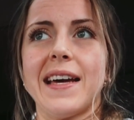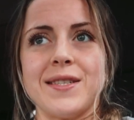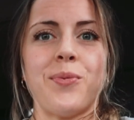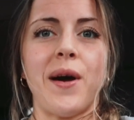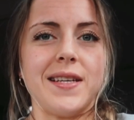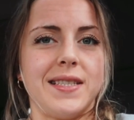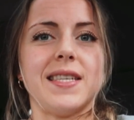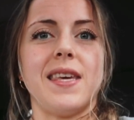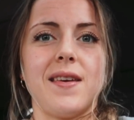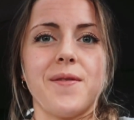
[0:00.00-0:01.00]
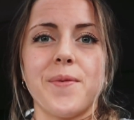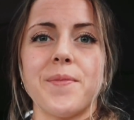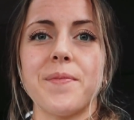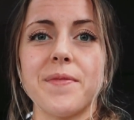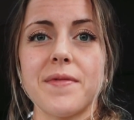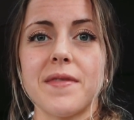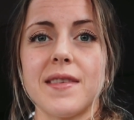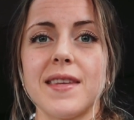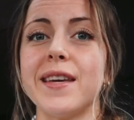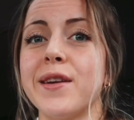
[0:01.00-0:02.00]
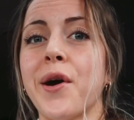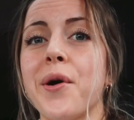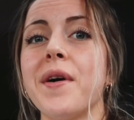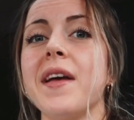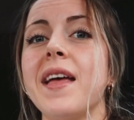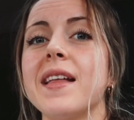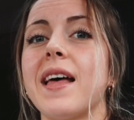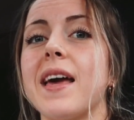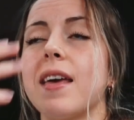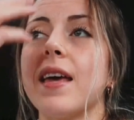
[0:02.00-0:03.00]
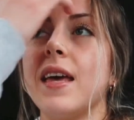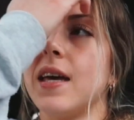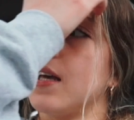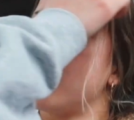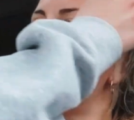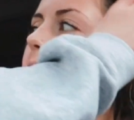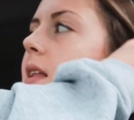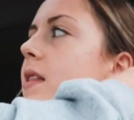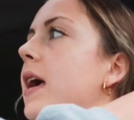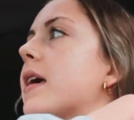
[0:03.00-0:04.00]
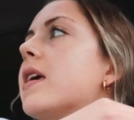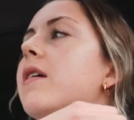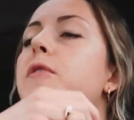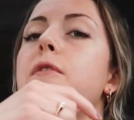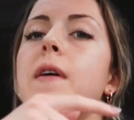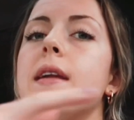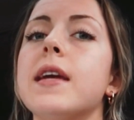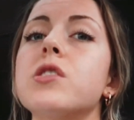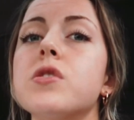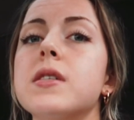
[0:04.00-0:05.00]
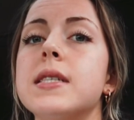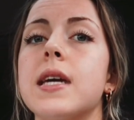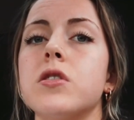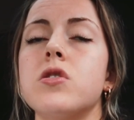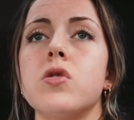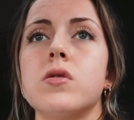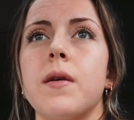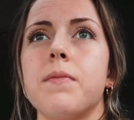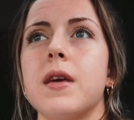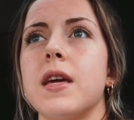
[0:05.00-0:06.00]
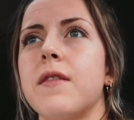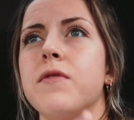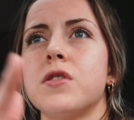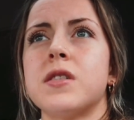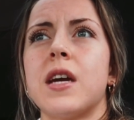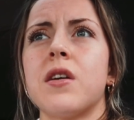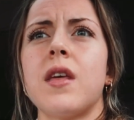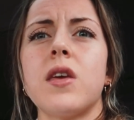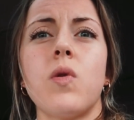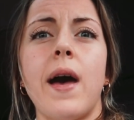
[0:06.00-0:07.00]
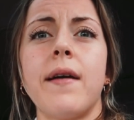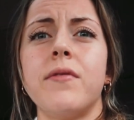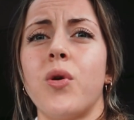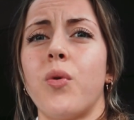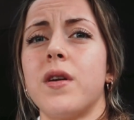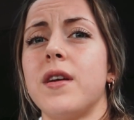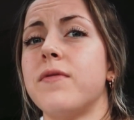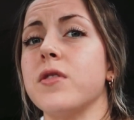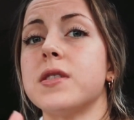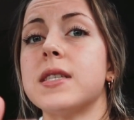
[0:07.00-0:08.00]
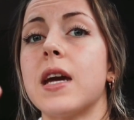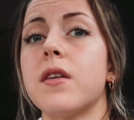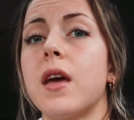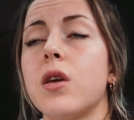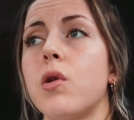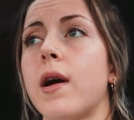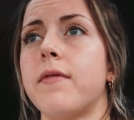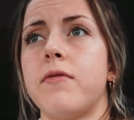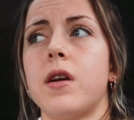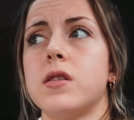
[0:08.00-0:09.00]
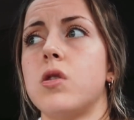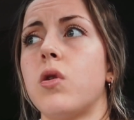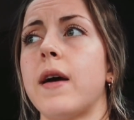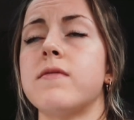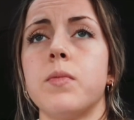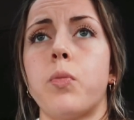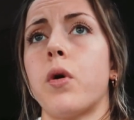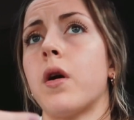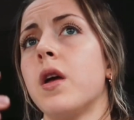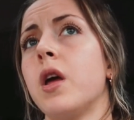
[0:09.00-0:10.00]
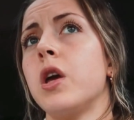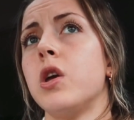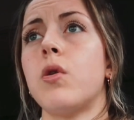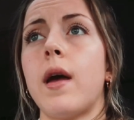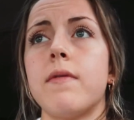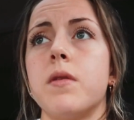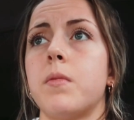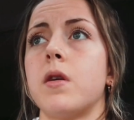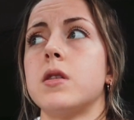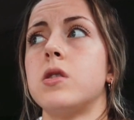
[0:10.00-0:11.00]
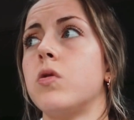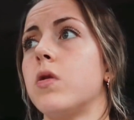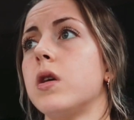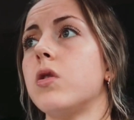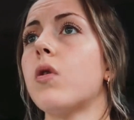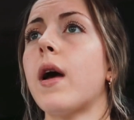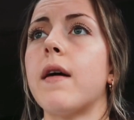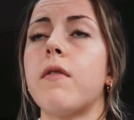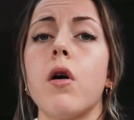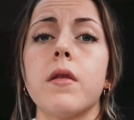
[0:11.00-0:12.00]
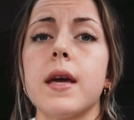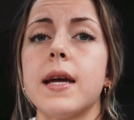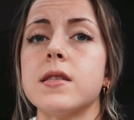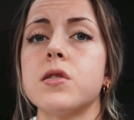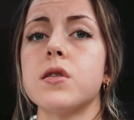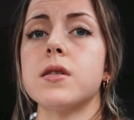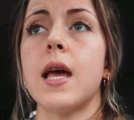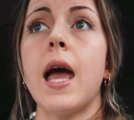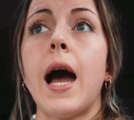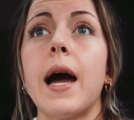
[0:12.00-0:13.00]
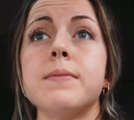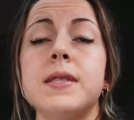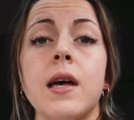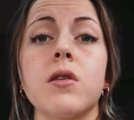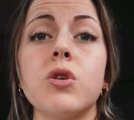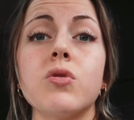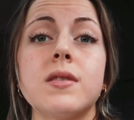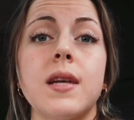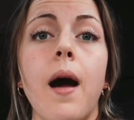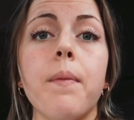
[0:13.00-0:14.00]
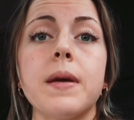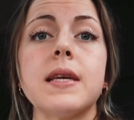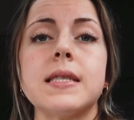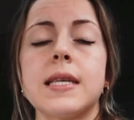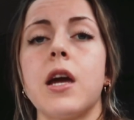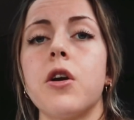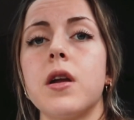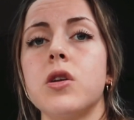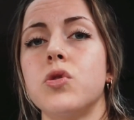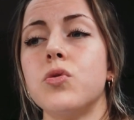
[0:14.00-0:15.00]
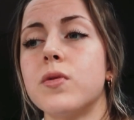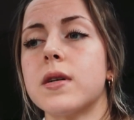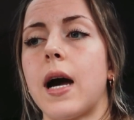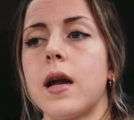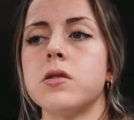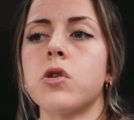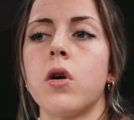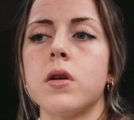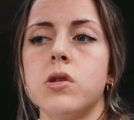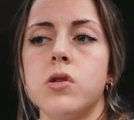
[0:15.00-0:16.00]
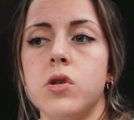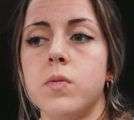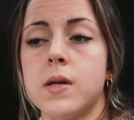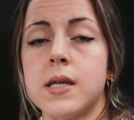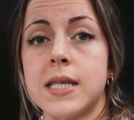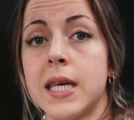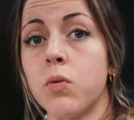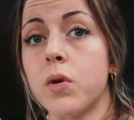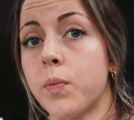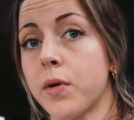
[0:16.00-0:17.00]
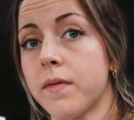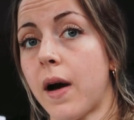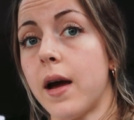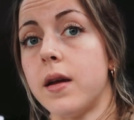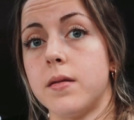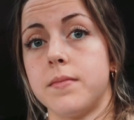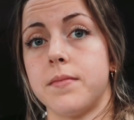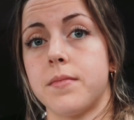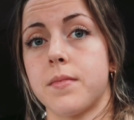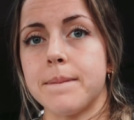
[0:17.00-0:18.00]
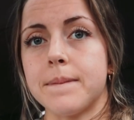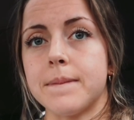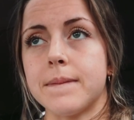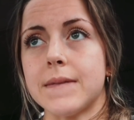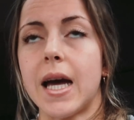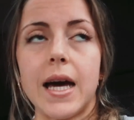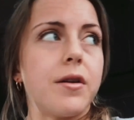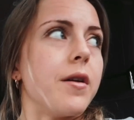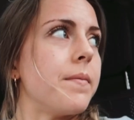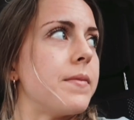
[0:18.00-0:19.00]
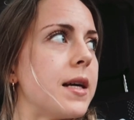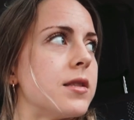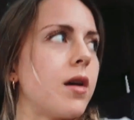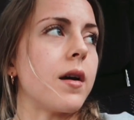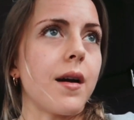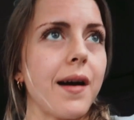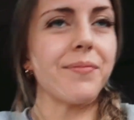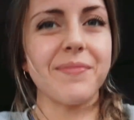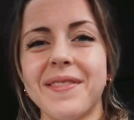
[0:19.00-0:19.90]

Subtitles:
X, Y, and Z. You know, like, Like, if you're financially scared to do something, if you're scared that you have no one, if you're scared that you don't have friends, you don't have support, you don't have the money to do it, you don't have all the answers, I'm telling you, stop being scared and do what God is calling you to do, because he will provide. I don't know. That's all I got.